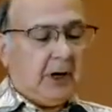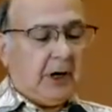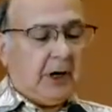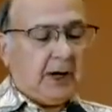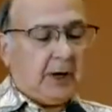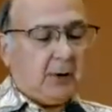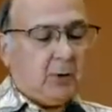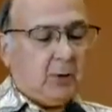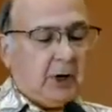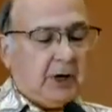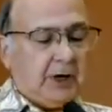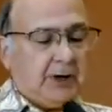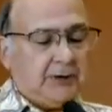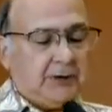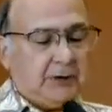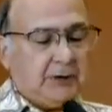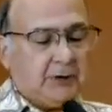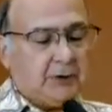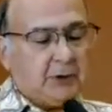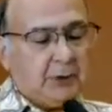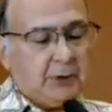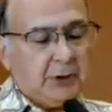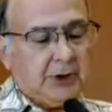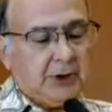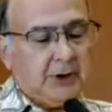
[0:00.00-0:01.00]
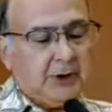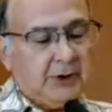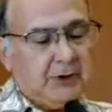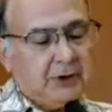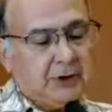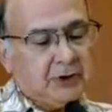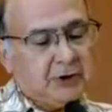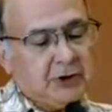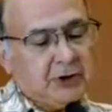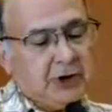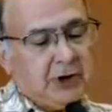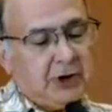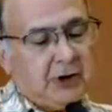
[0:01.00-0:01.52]
I walked the trail
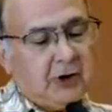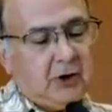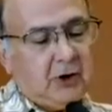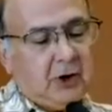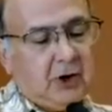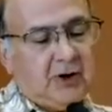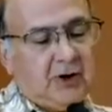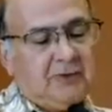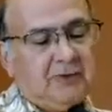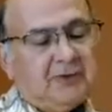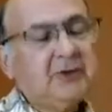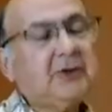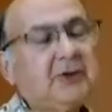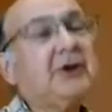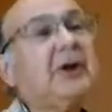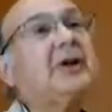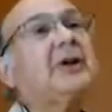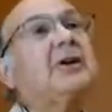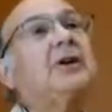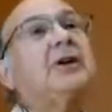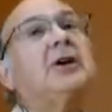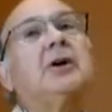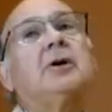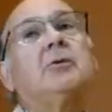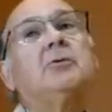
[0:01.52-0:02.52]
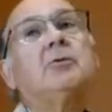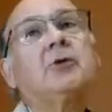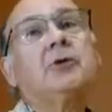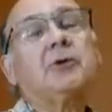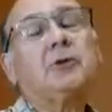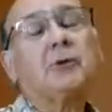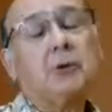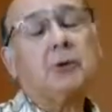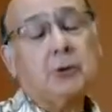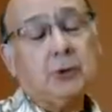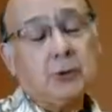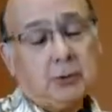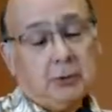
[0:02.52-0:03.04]
to check off that I came
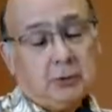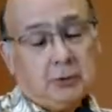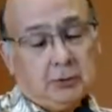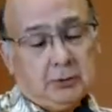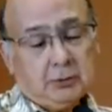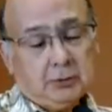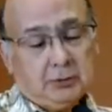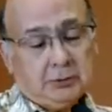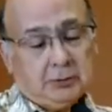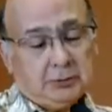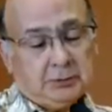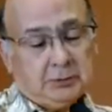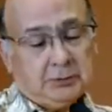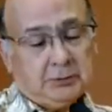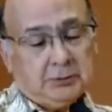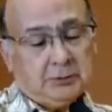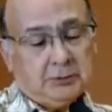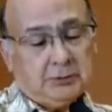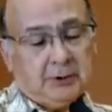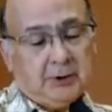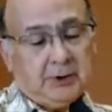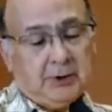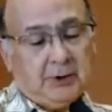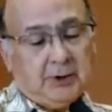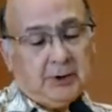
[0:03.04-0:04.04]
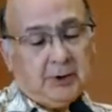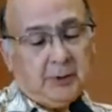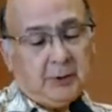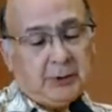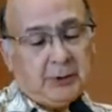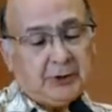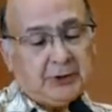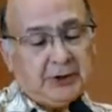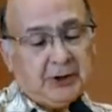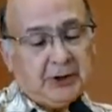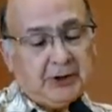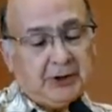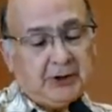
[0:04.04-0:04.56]
through,
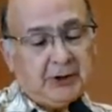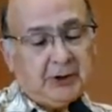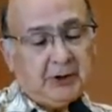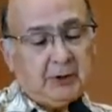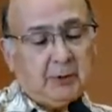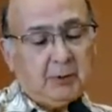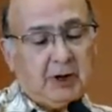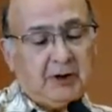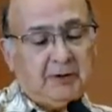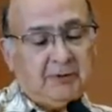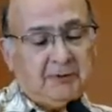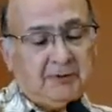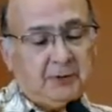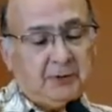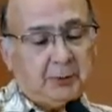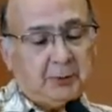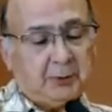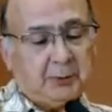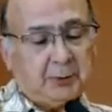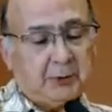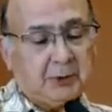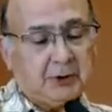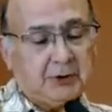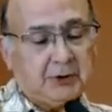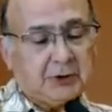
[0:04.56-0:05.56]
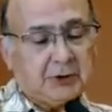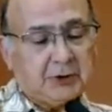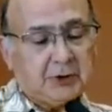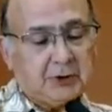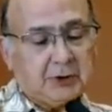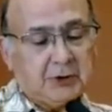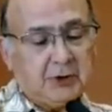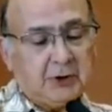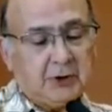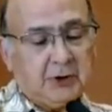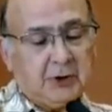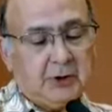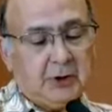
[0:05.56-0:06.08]
pretending my
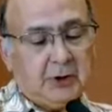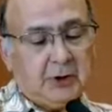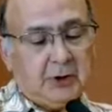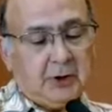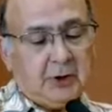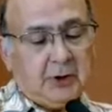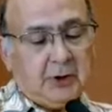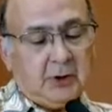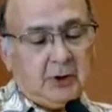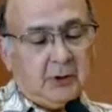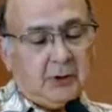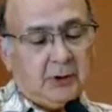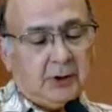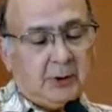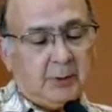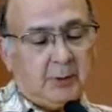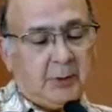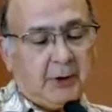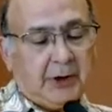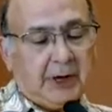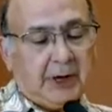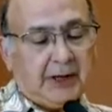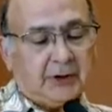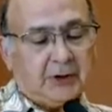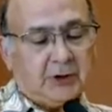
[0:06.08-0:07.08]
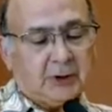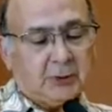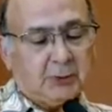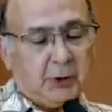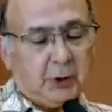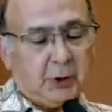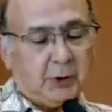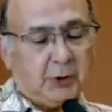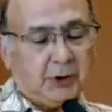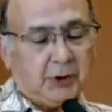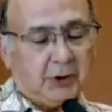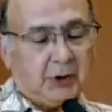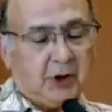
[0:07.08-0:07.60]
footprints or a branch
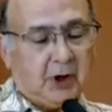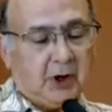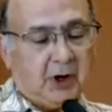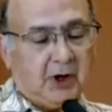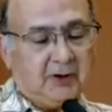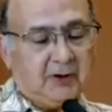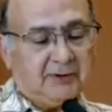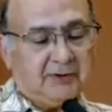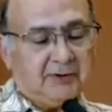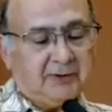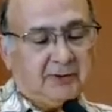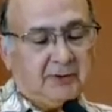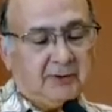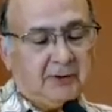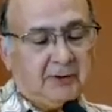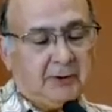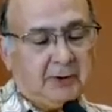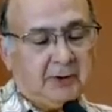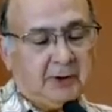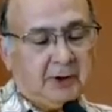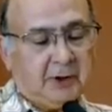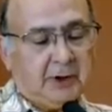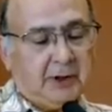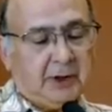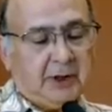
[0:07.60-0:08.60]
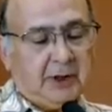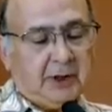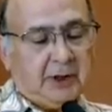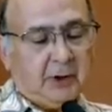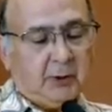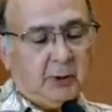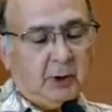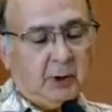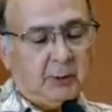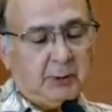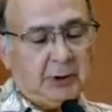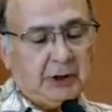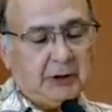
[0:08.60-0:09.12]
broken off
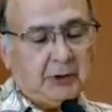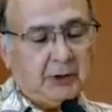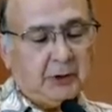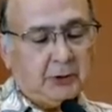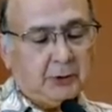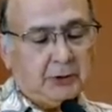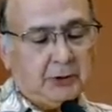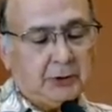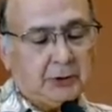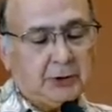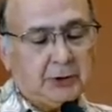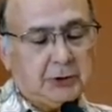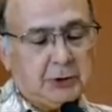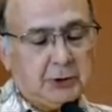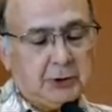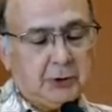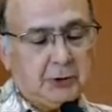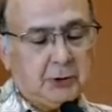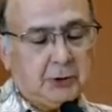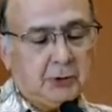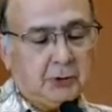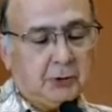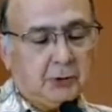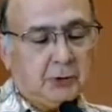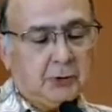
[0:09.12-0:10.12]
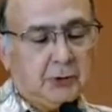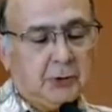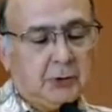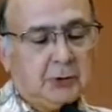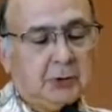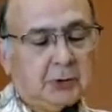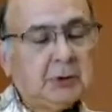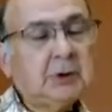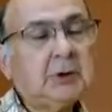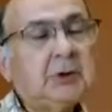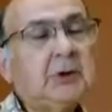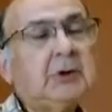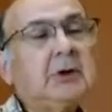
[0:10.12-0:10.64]
will be noted too,
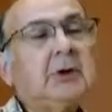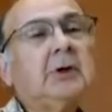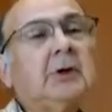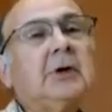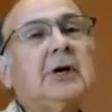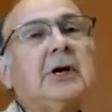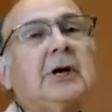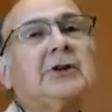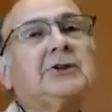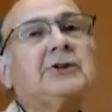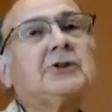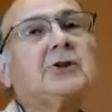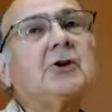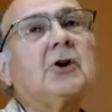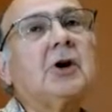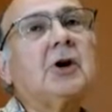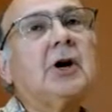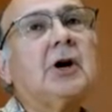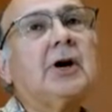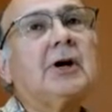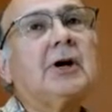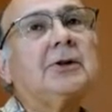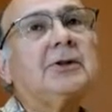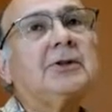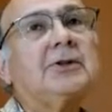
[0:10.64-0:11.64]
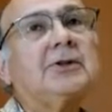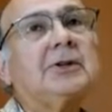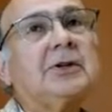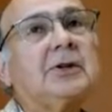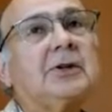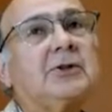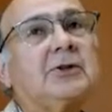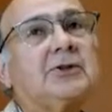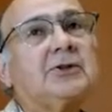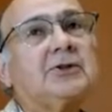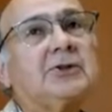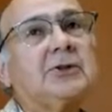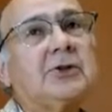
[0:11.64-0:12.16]
as God
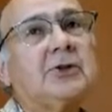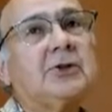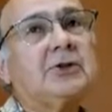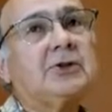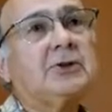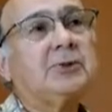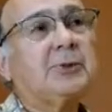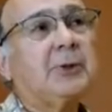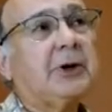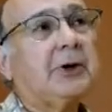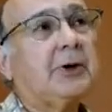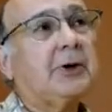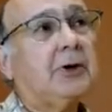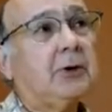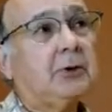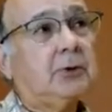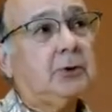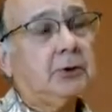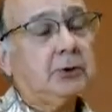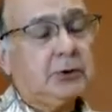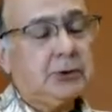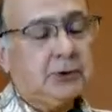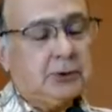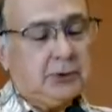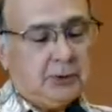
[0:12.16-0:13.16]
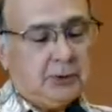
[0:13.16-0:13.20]
tends to the sparrows.